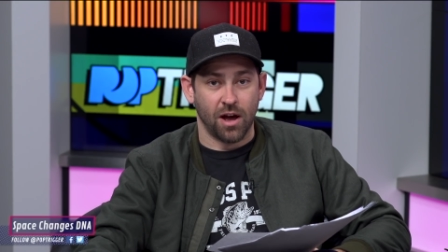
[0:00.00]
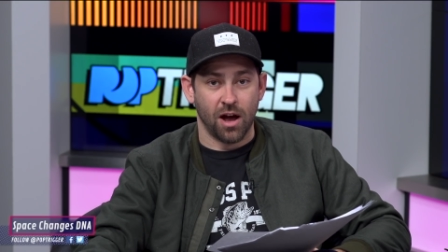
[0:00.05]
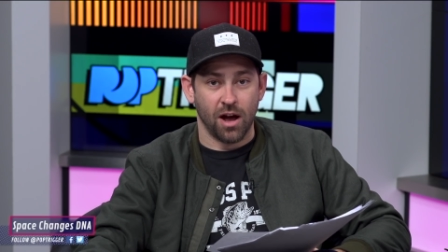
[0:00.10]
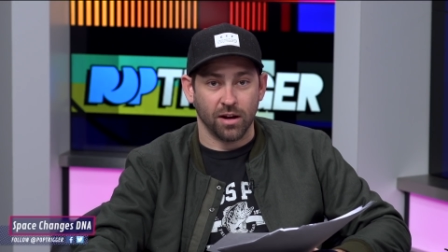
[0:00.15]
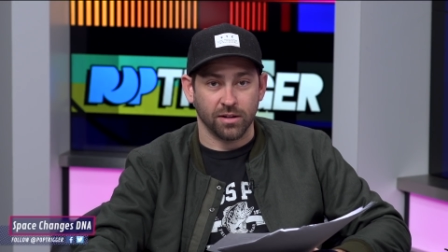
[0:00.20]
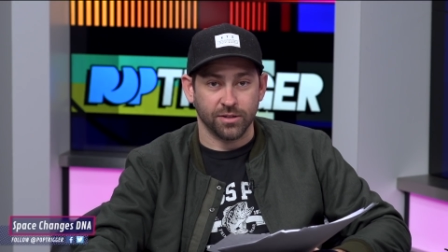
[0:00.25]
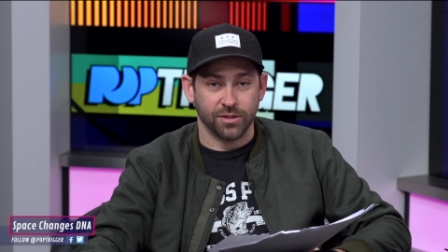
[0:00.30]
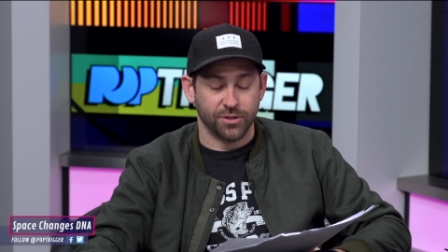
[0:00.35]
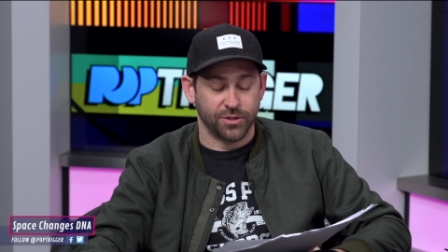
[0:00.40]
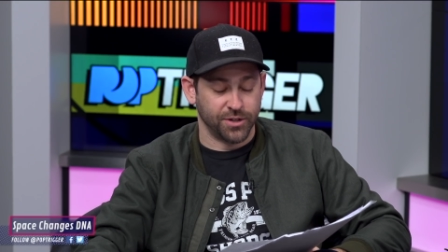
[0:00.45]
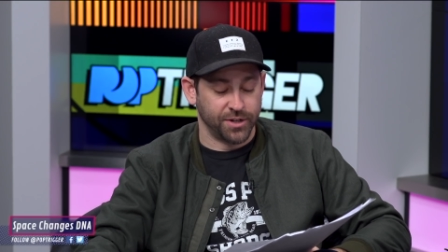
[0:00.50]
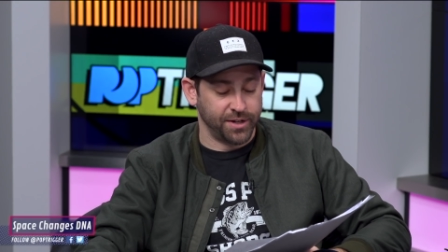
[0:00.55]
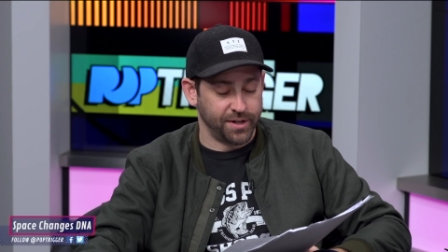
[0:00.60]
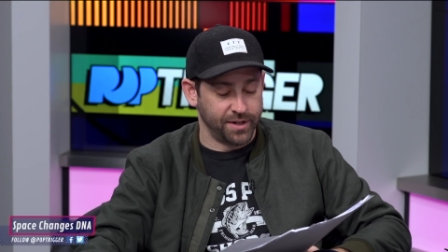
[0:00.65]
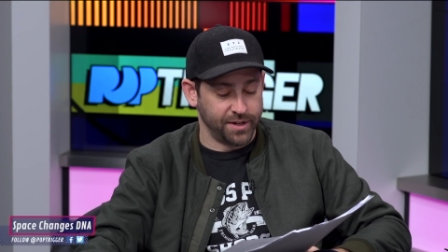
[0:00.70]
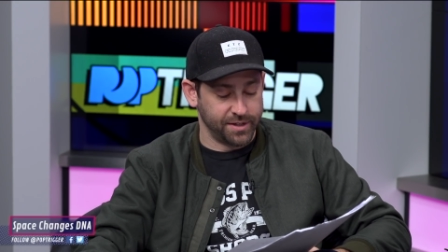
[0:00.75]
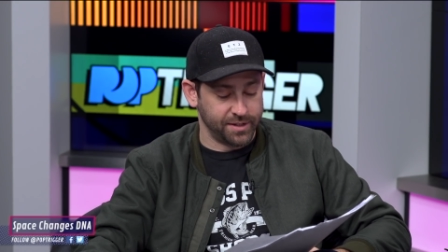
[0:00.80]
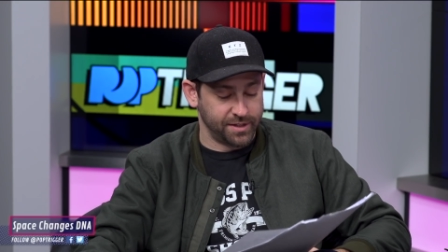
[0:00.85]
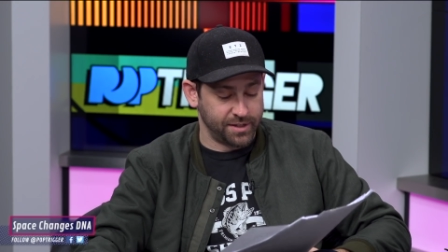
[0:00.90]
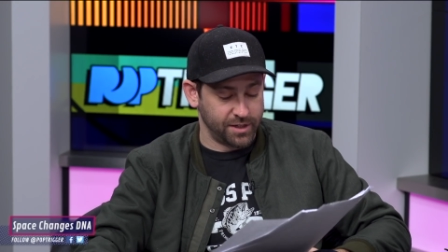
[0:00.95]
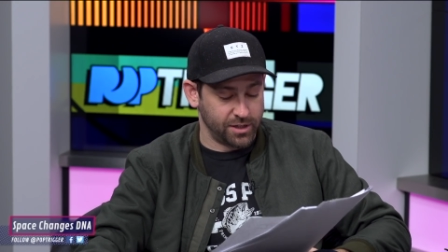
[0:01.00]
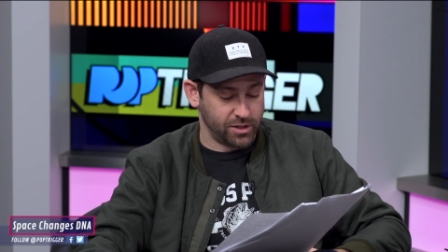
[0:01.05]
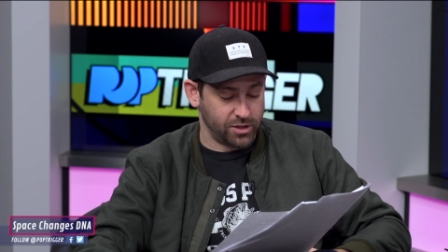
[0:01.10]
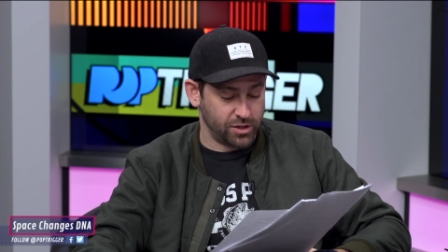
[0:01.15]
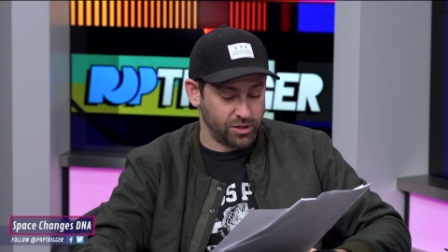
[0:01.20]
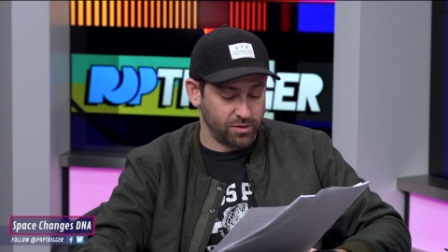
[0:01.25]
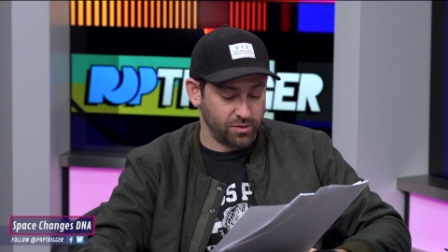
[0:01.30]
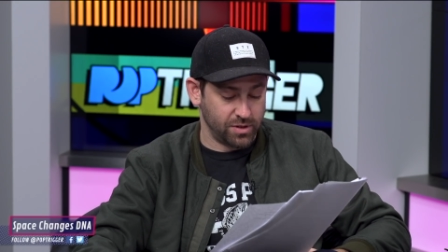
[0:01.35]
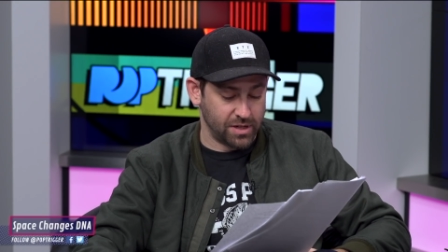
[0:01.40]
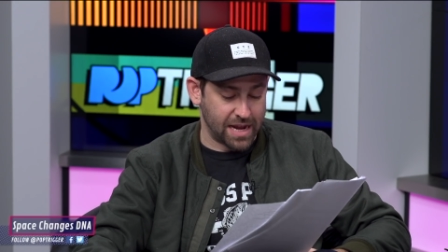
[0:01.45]
oxygen in his
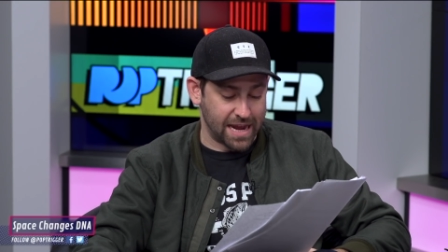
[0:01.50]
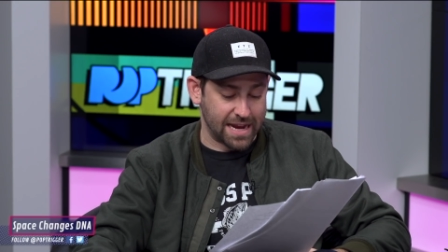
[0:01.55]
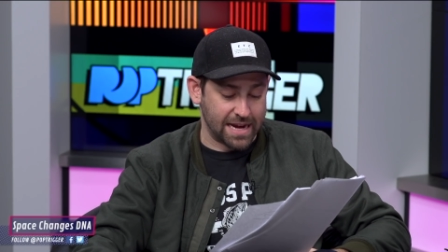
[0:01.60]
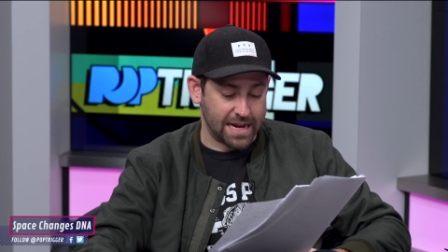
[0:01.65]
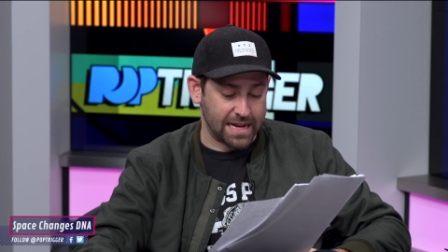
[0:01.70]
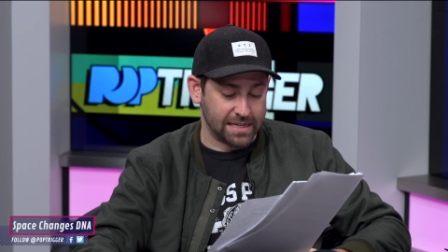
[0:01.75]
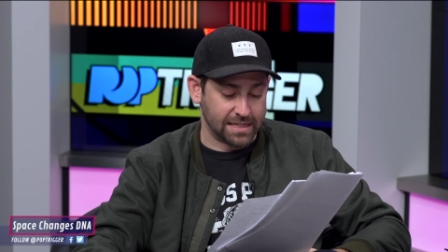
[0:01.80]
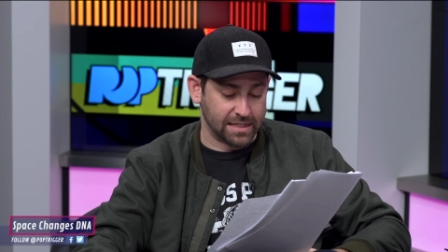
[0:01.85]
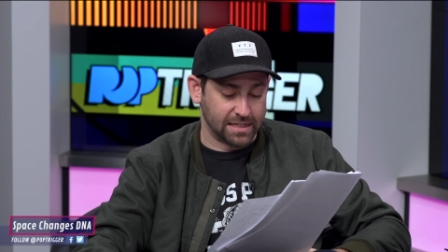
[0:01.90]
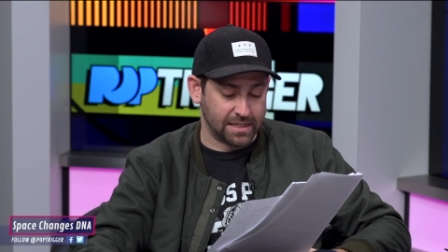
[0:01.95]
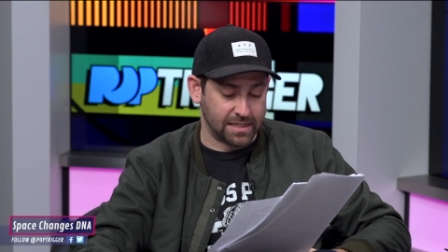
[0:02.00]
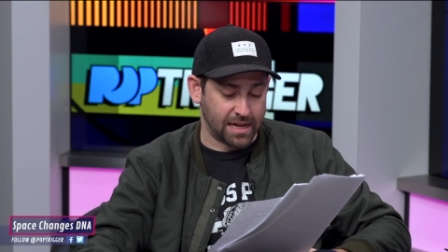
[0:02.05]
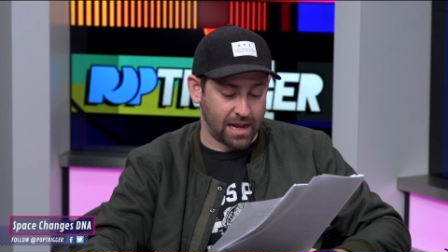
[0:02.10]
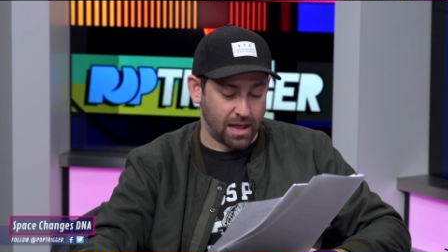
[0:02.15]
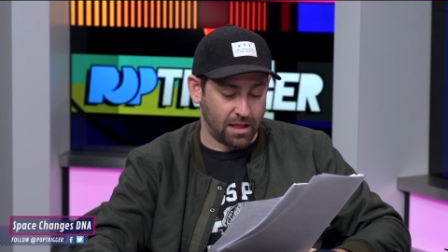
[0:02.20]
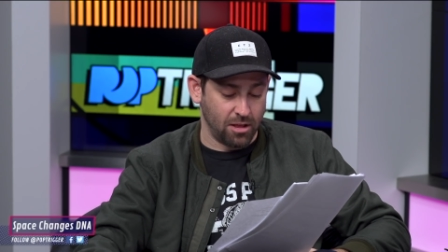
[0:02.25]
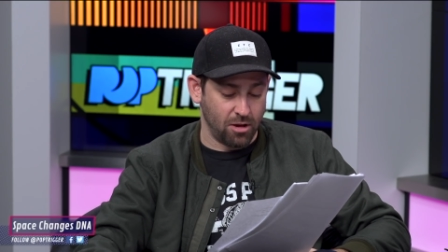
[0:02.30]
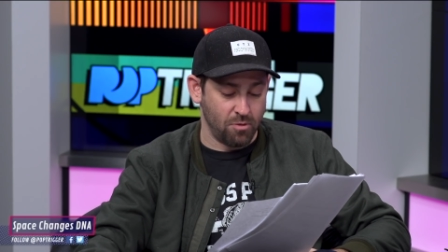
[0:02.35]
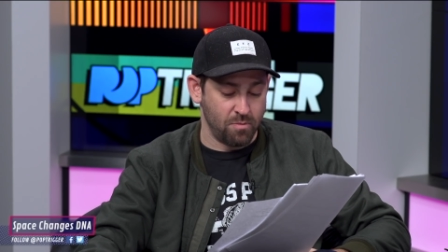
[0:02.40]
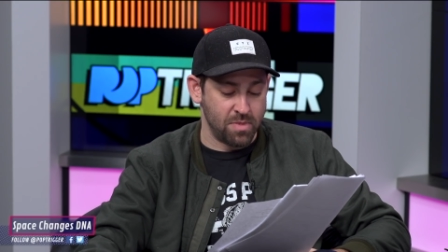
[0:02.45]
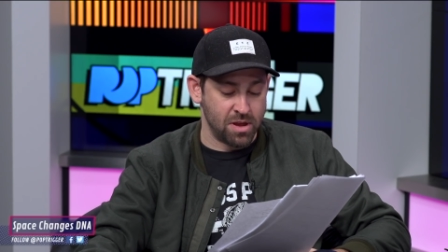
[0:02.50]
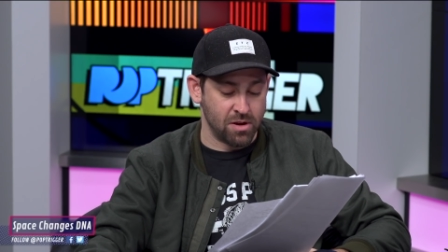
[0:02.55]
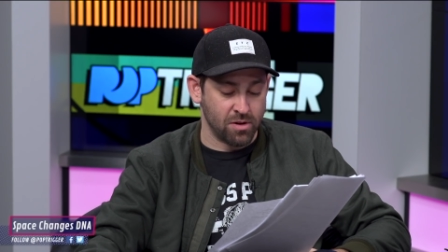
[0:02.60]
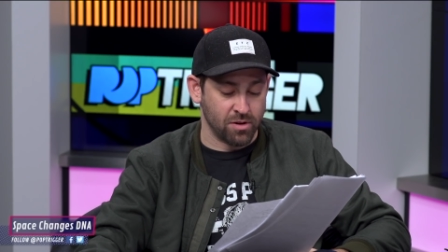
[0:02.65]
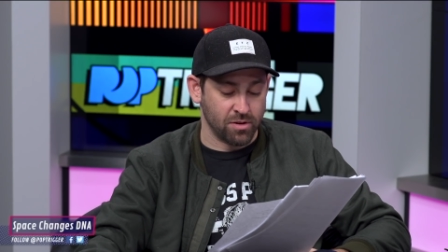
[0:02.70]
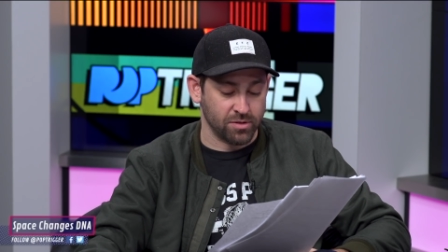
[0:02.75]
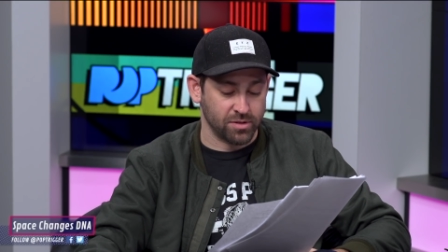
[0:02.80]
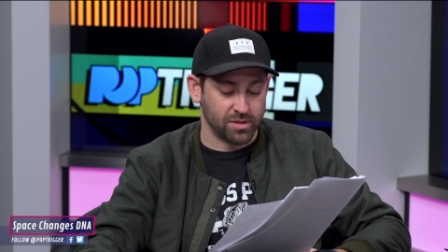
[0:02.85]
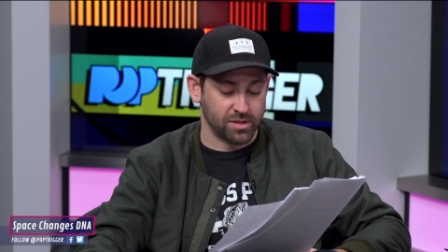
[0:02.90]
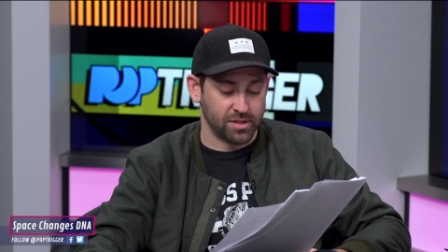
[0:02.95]
tissues, and his
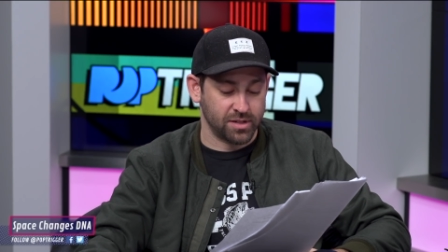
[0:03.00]
telomeres,